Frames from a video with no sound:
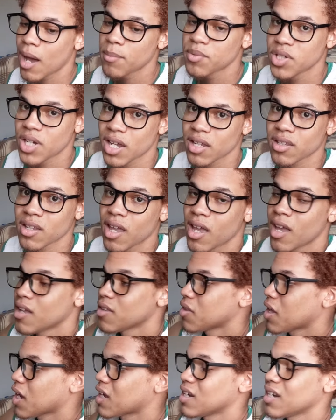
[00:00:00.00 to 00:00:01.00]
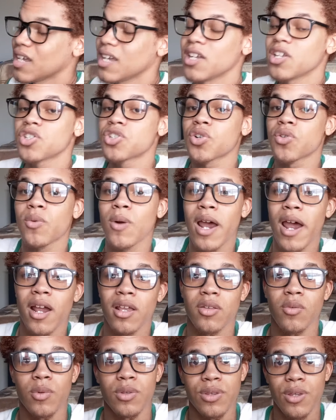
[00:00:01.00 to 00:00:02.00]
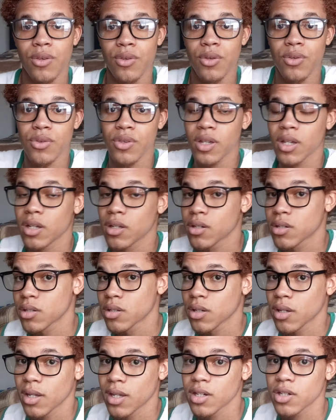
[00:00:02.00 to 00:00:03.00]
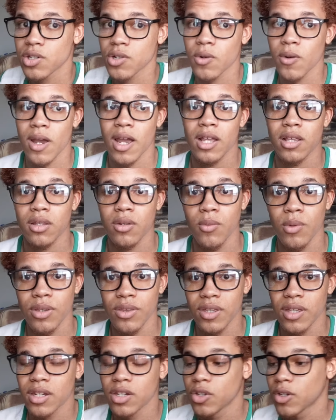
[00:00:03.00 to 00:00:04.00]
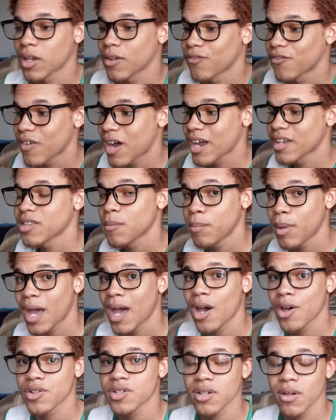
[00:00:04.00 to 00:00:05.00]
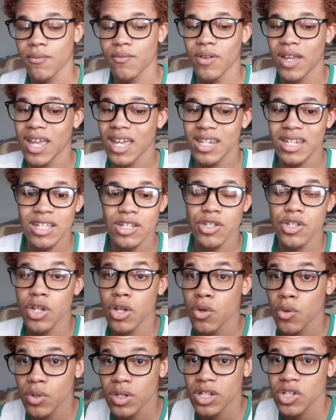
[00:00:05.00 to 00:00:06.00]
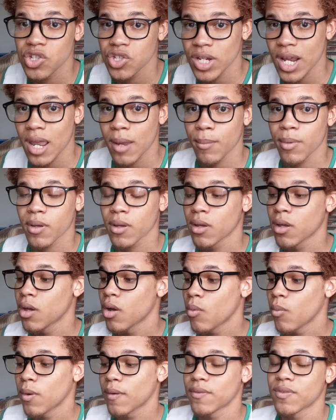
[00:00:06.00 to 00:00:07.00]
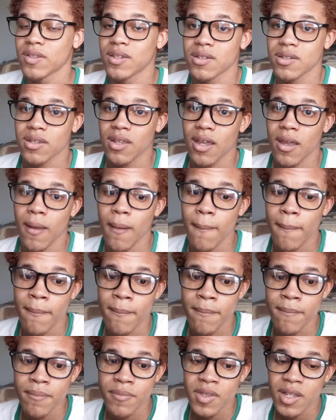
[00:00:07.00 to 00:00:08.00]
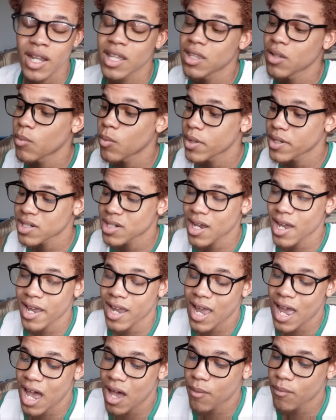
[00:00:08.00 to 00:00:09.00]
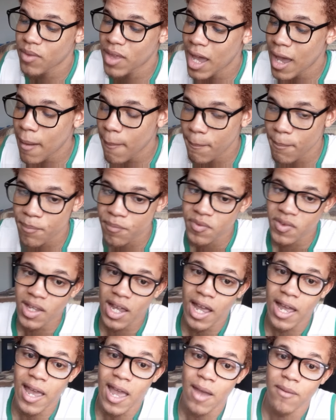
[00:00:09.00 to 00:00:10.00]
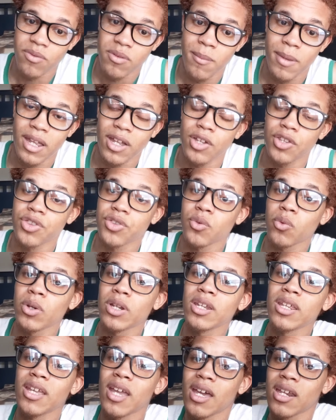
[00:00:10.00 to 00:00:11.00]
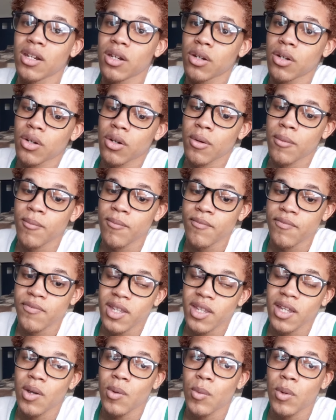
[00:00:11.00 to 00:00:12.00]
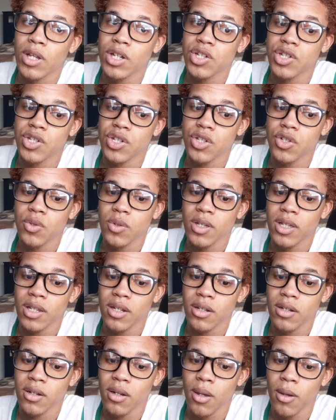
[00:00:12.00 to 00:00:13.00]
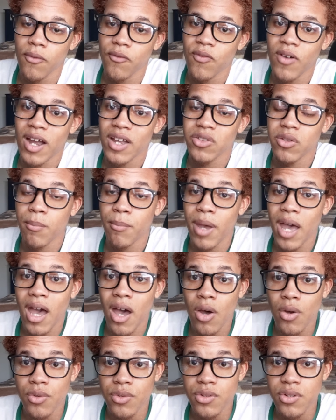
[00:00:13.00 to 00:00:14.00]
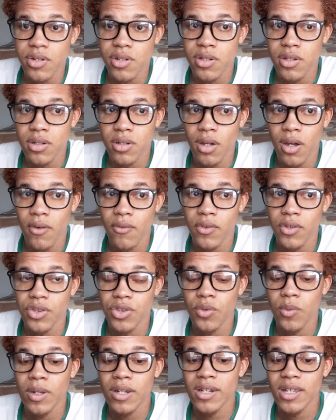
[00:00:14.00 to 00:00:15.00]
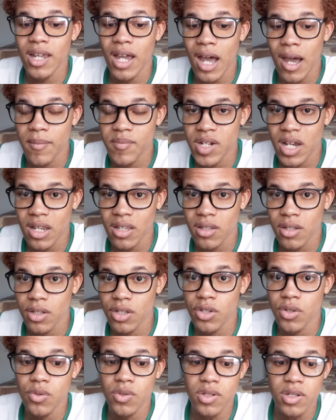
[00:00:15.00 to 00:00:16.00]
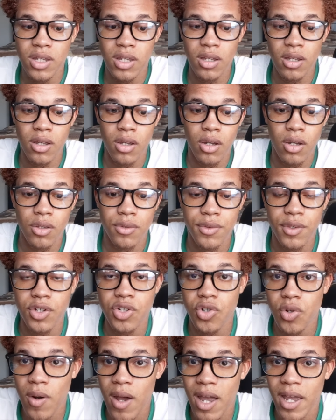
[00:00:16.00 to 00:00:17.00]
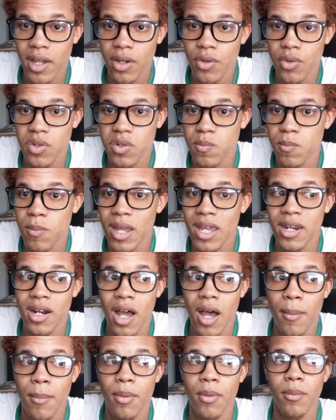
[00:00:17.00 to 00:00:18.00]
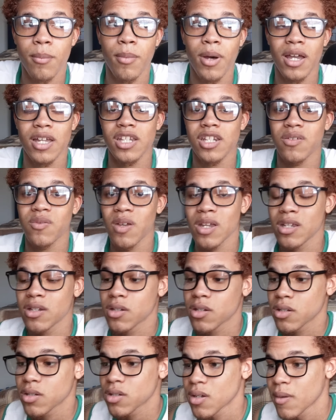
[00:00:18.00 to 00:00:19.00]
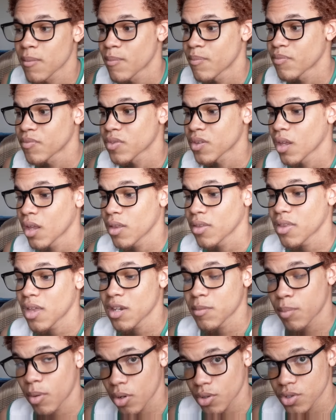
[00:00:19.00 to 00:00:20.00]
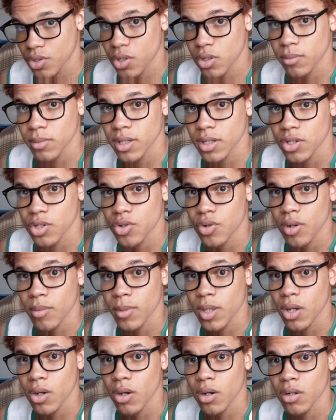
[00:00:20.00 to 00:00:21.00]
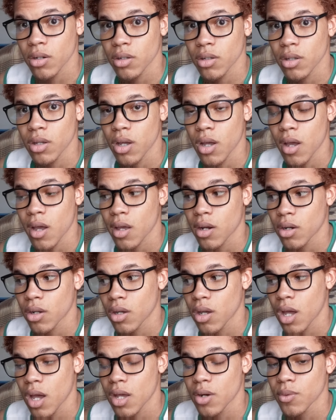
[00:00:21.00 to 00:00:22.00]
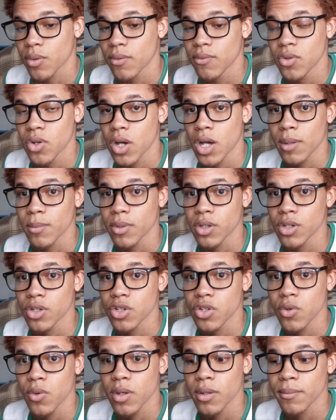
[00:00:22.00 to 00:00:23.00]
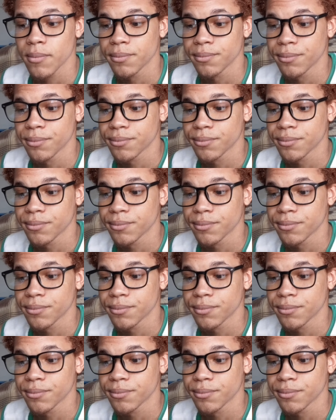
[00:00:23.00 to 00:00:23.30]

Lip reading: object that can interact with other things. Interact with it. You can find the bounds of any 2D shape with this thing. And then once I have that, I have to make a 3D editor in which you can find the bounds of a 3D object using the triangles made up by its faces. That part's going to be extremely hard. I don't even know how I'm going to do it.